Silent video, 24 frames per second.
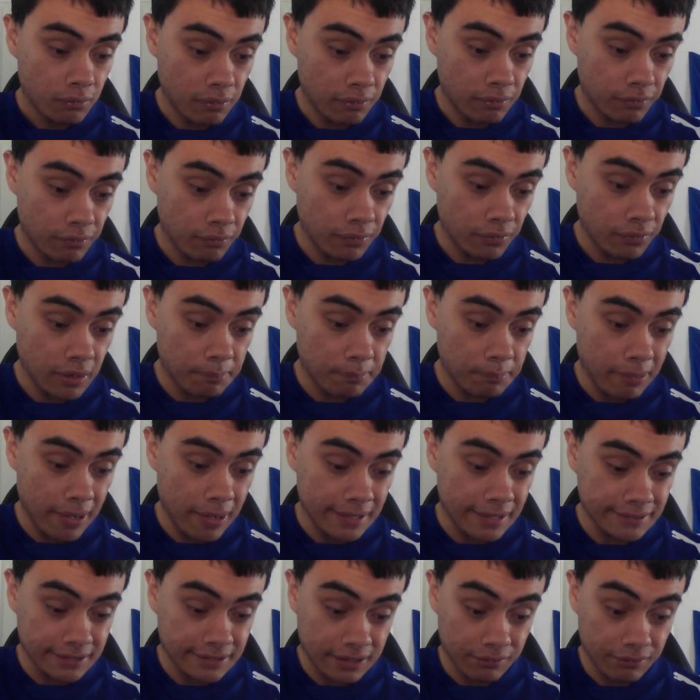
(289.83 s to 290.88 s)
with, with the
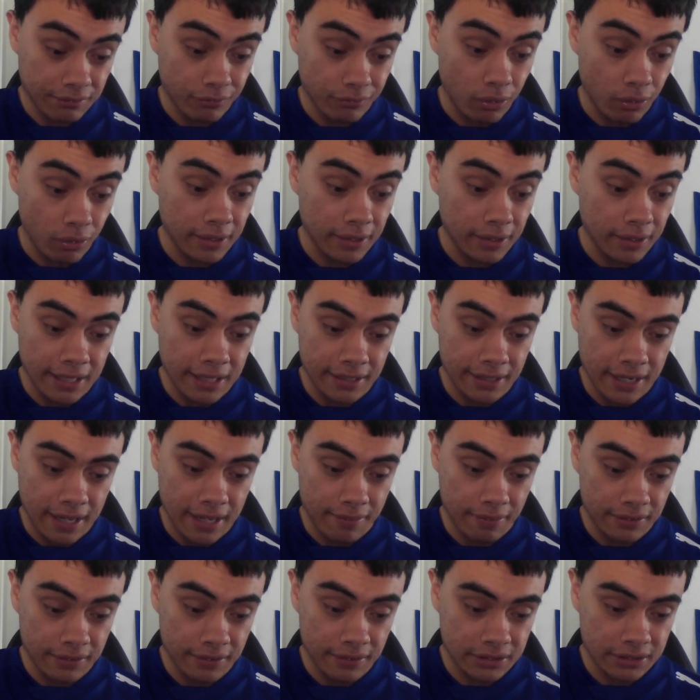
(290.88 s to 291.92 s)
players that they've got, and, and,
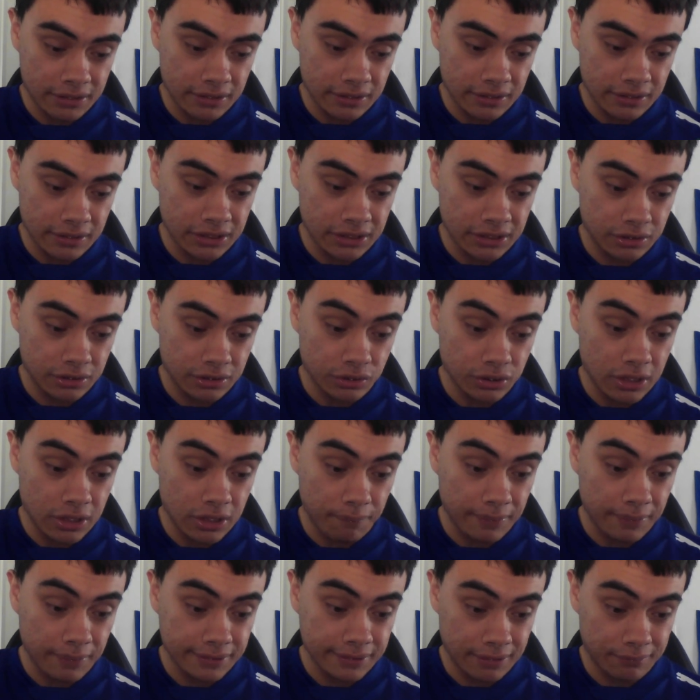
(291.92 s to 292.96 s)
and this this New
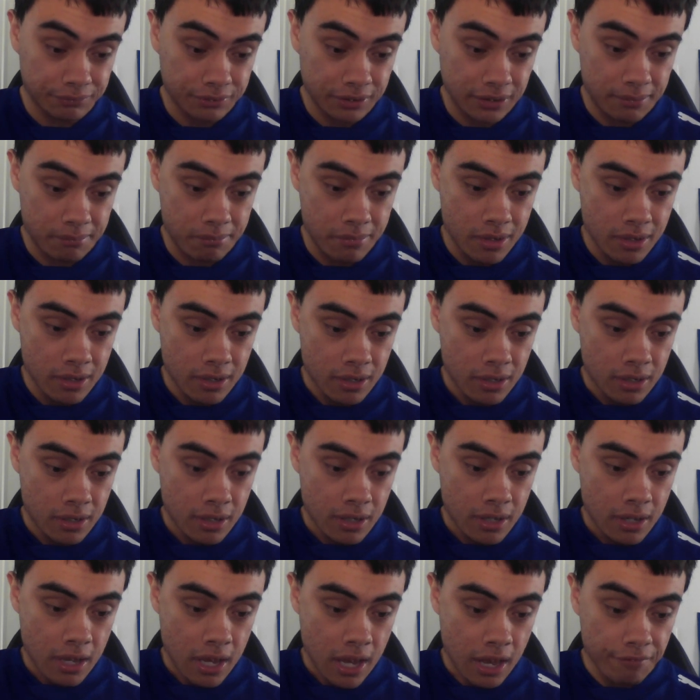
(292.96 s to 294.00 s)
South Wales Cup team
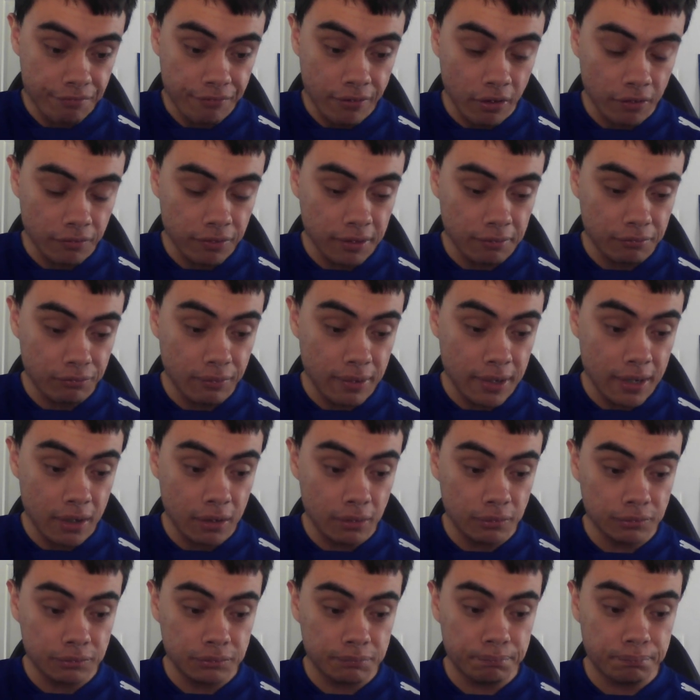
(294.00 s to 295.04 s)
have got the
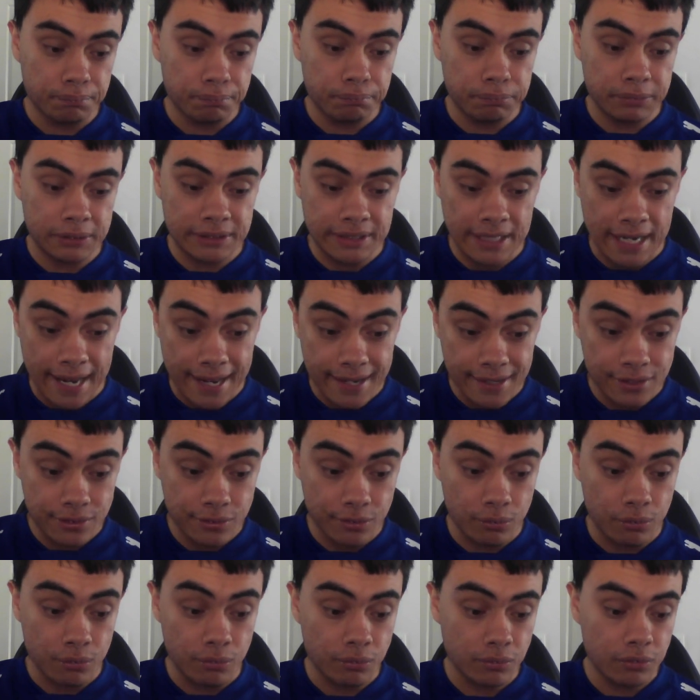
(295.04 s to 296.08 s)
real
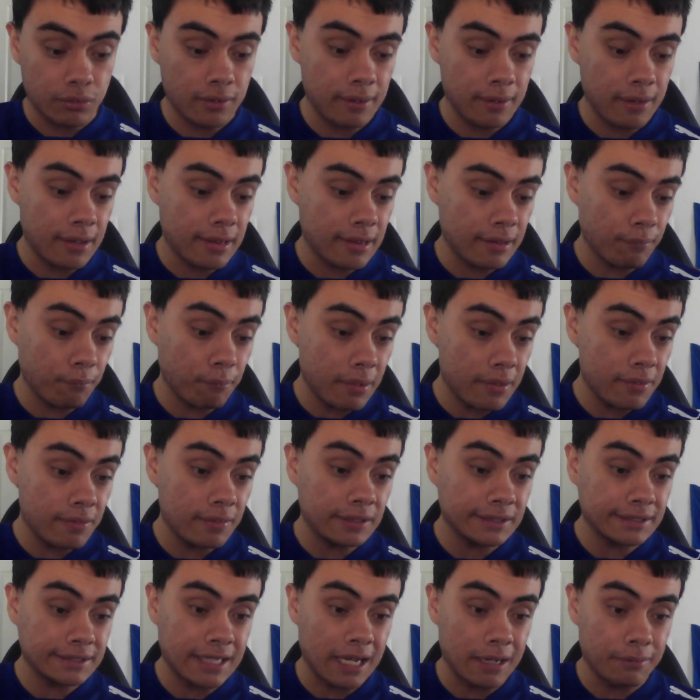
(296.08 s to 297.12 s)
potential to, to
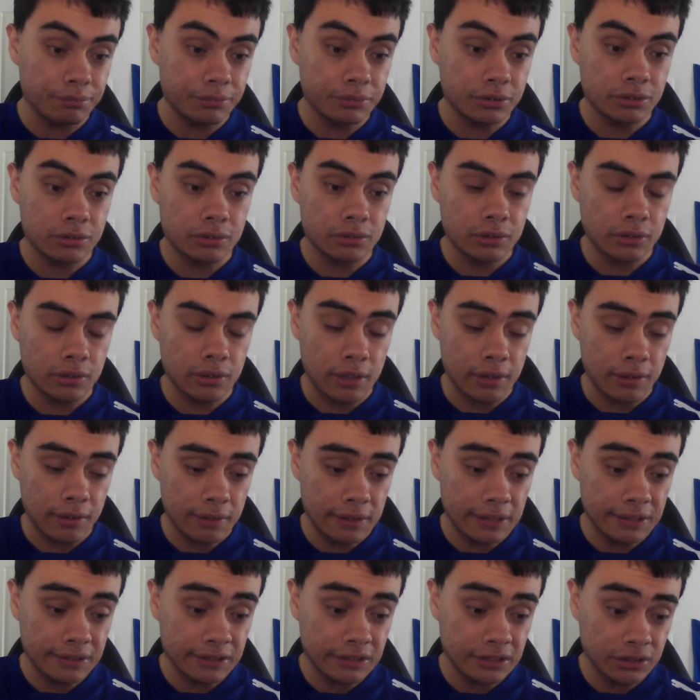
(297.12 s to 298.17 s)
win this cup
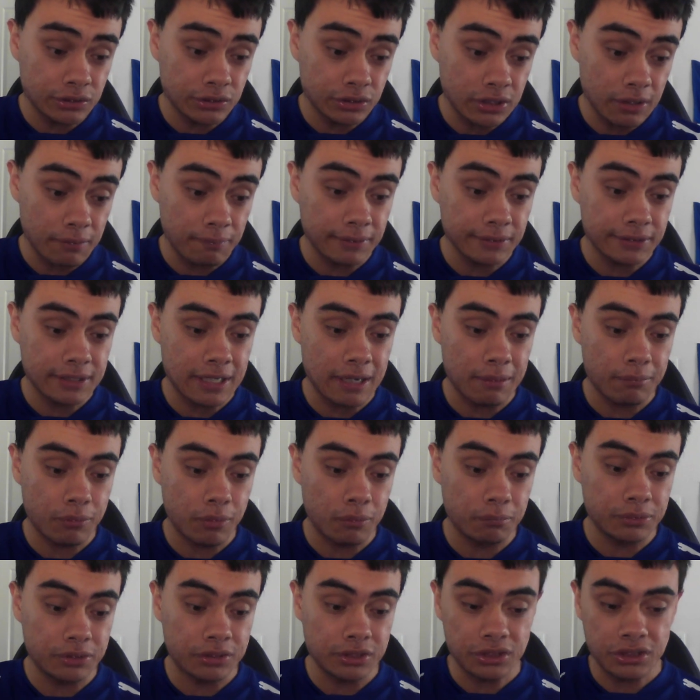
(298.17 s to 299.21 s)
this New South Wales Cup
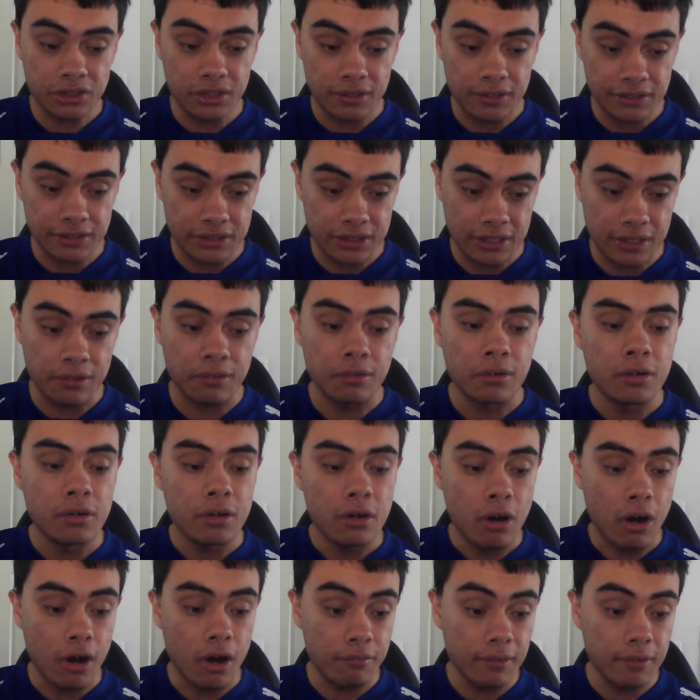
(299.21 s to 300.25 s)
competition this year.
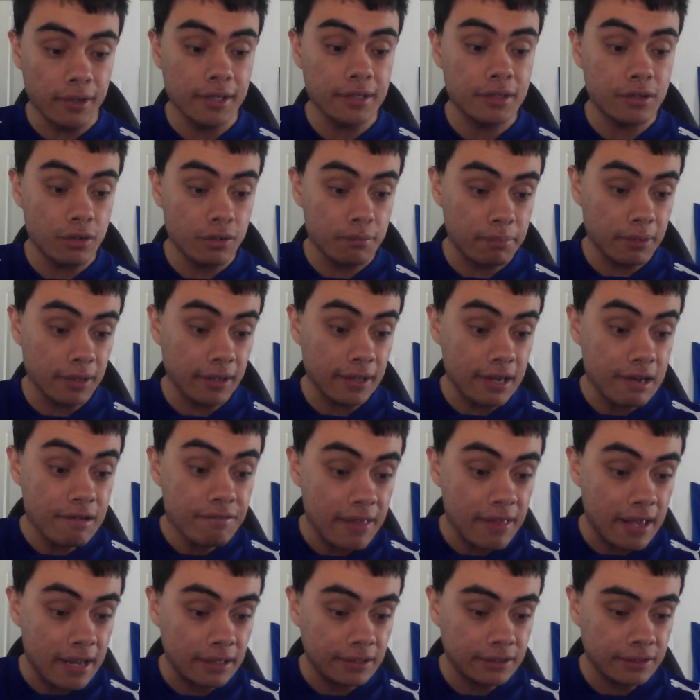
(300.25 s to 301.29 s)
I really do
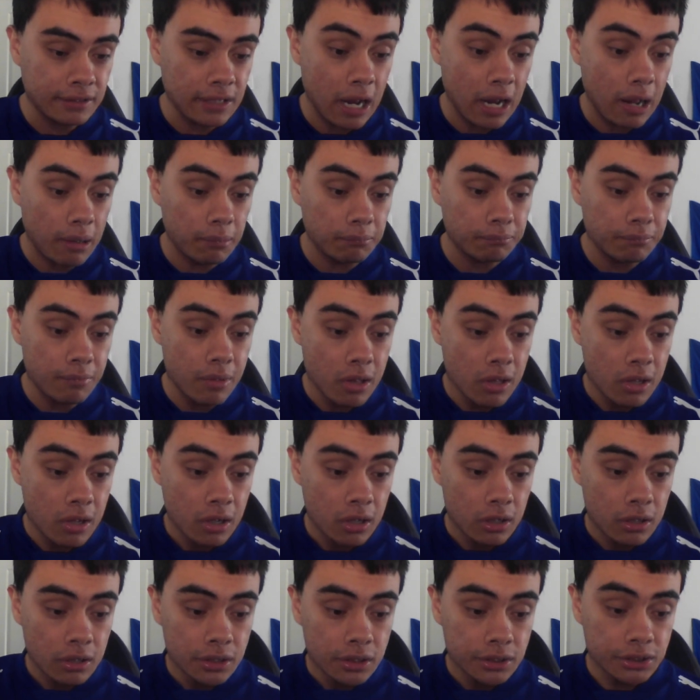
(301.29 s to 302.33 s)
believe that. Um,
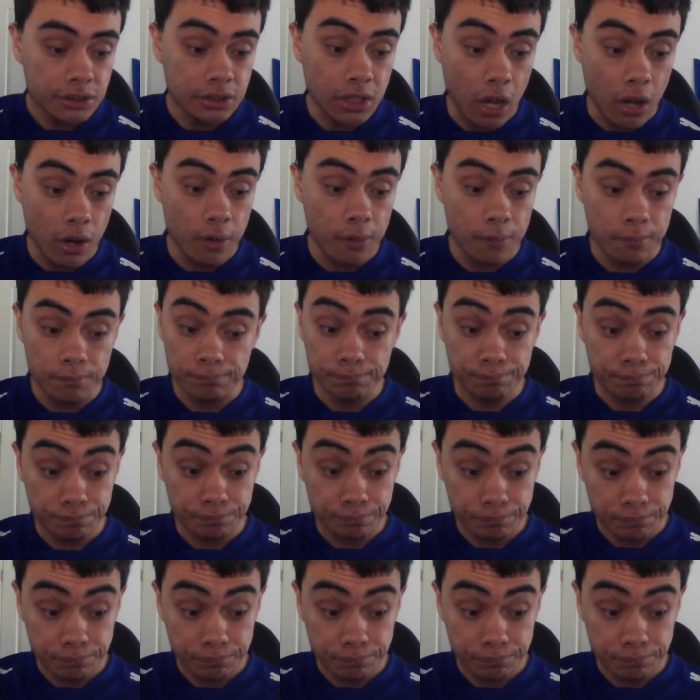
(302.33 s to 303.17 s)
so